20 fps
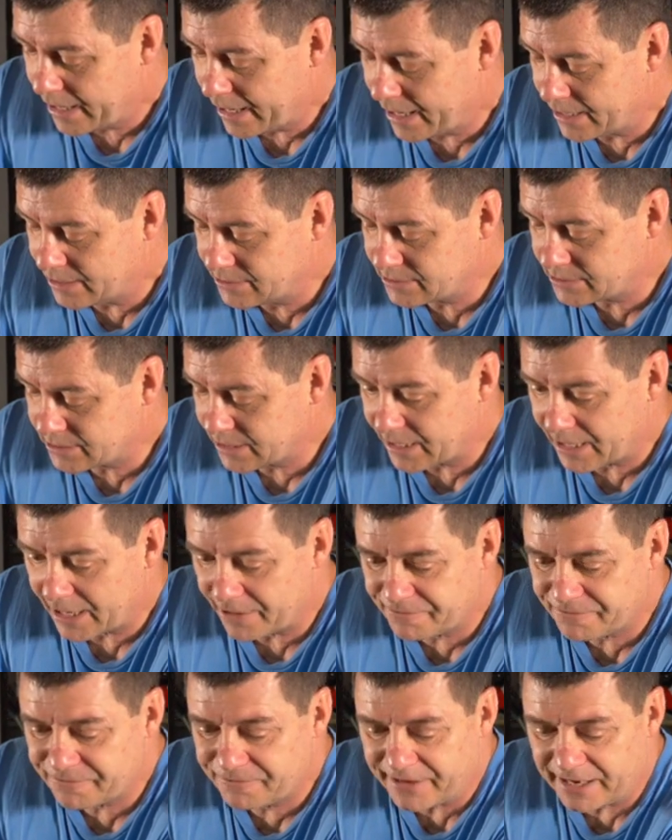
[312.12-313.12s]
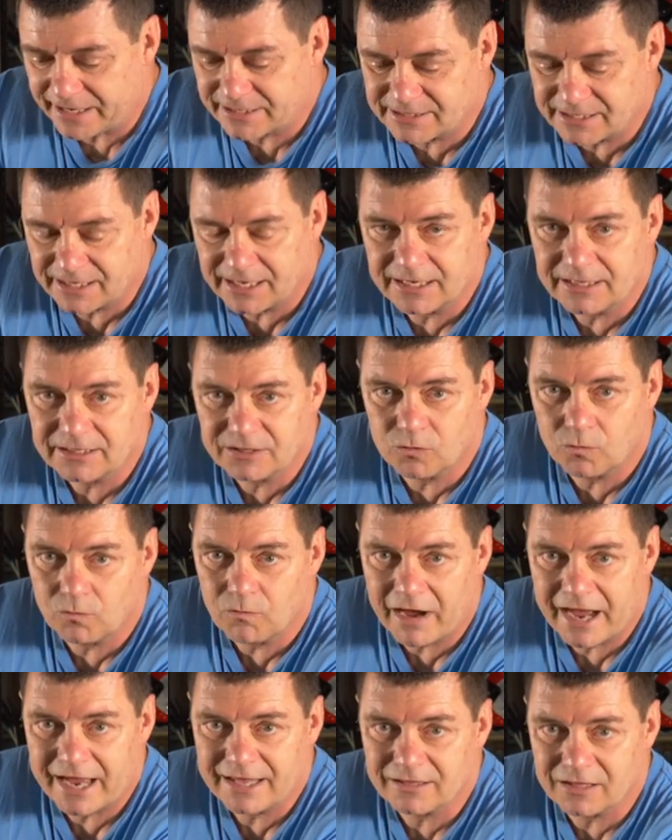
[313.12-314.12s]
and affecting the
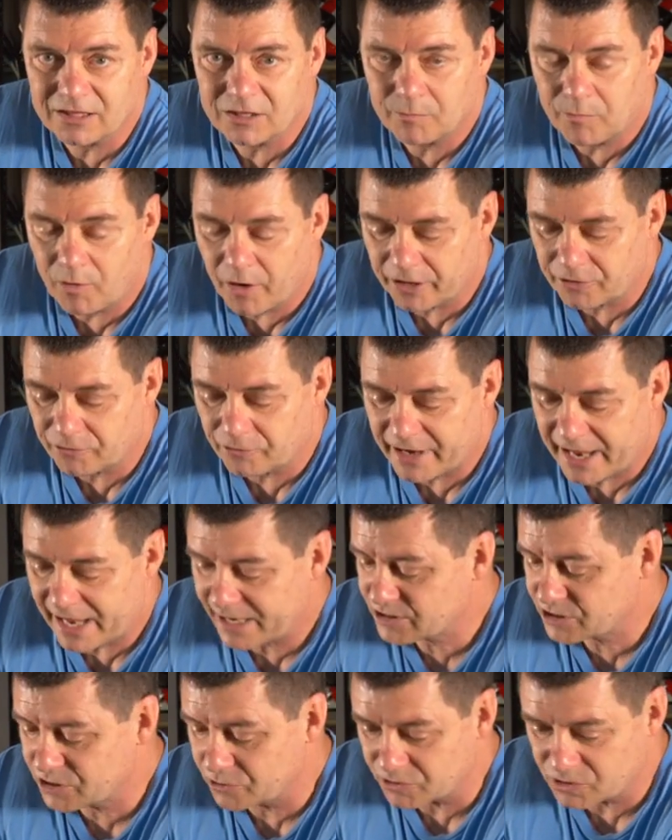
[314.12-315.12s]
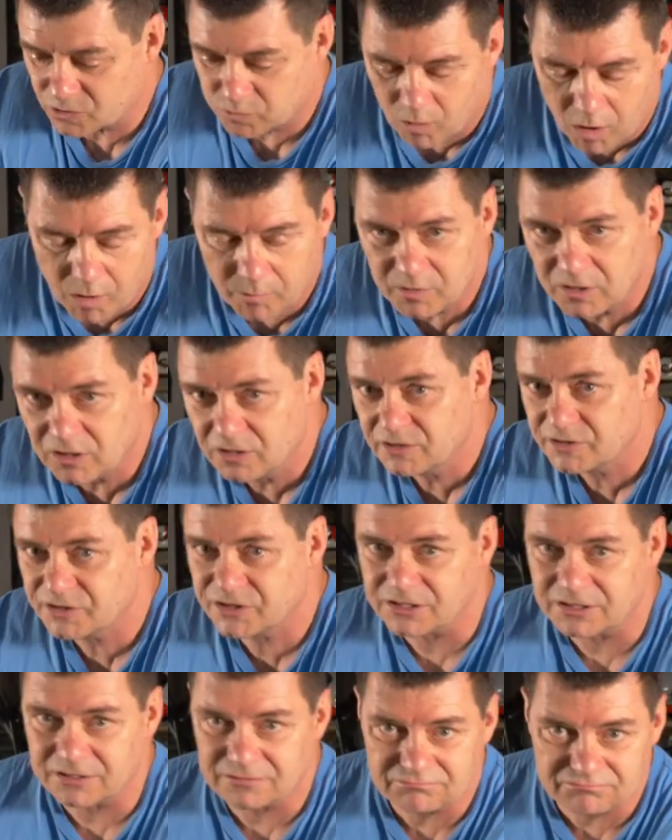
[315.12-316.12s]
way that the bike reacts to its
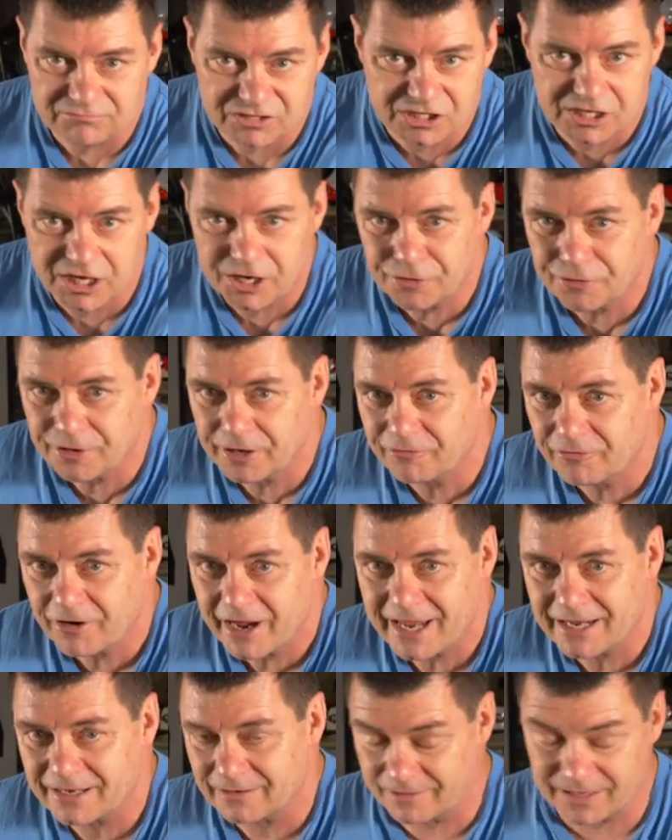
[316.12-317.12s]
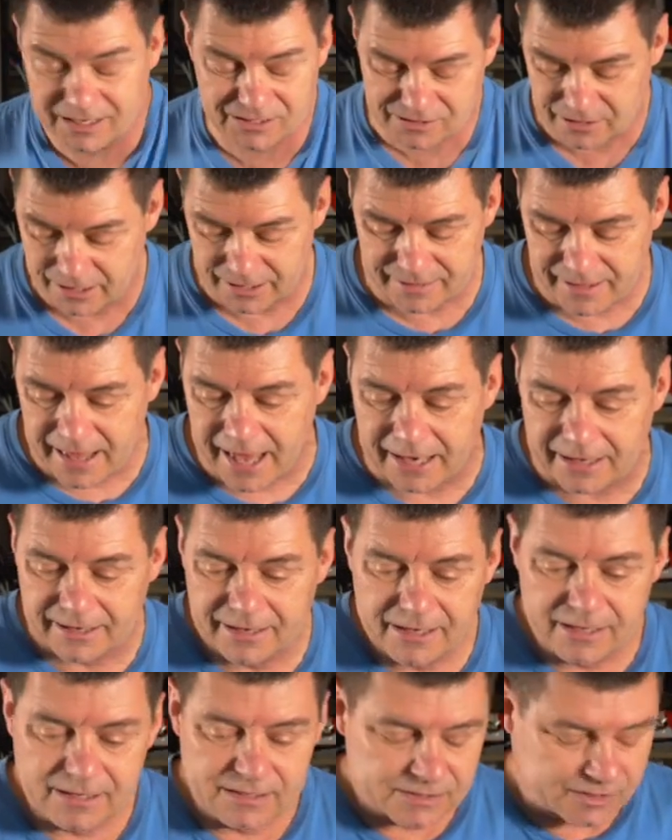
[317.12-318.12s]
wobbles and steering rate and things like that.
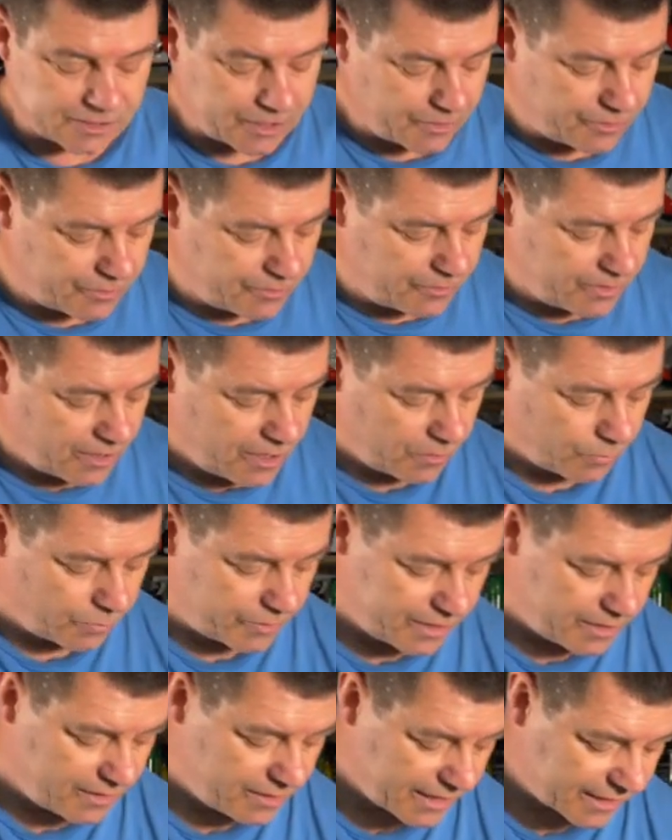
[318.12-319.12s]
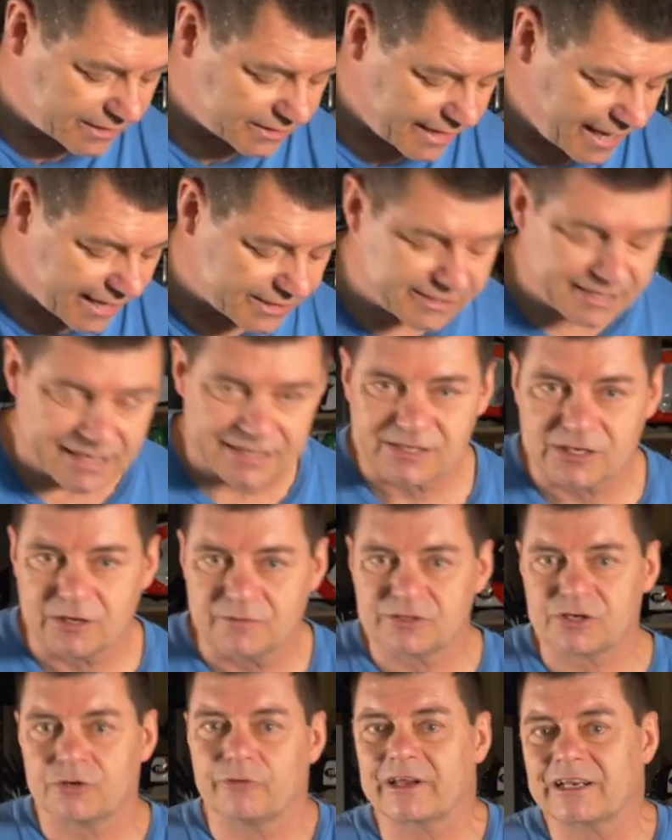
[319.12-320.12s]
So we attach
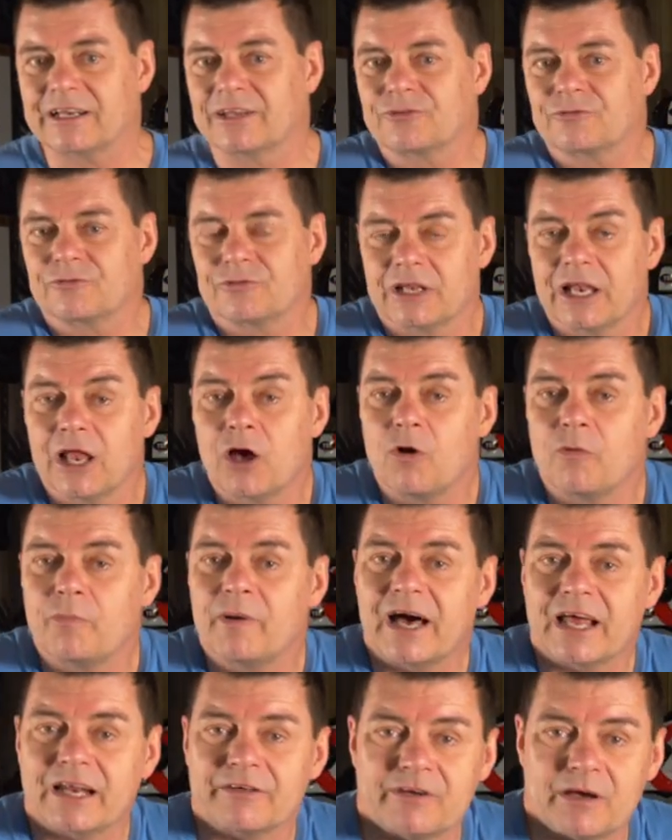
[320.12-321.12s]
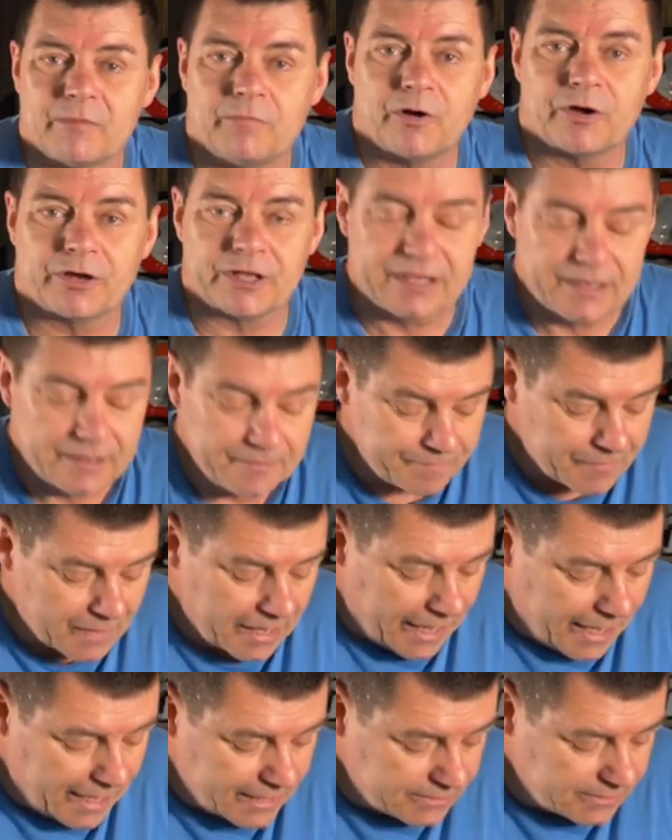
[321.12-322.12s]
ourselves correctly through the lower part of our body.
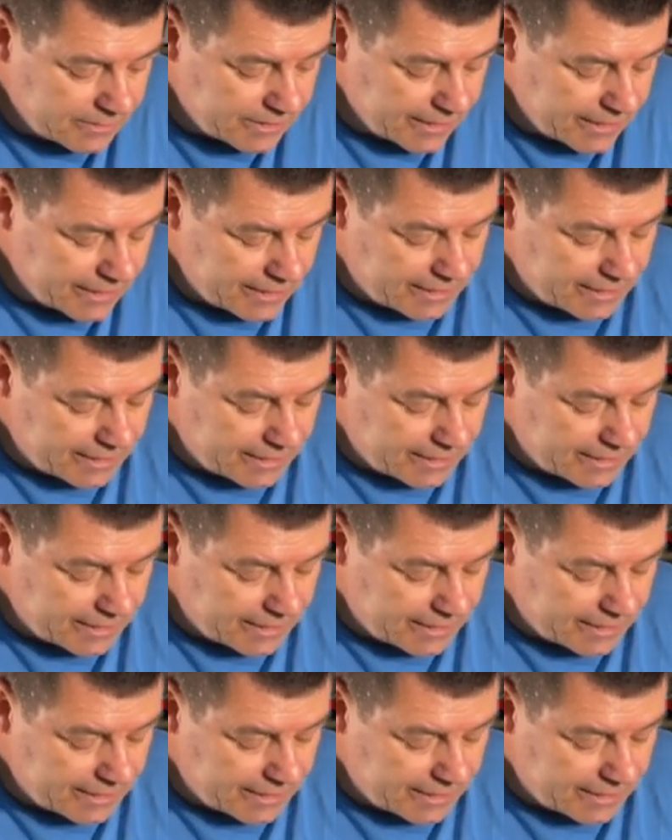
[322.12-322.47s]
And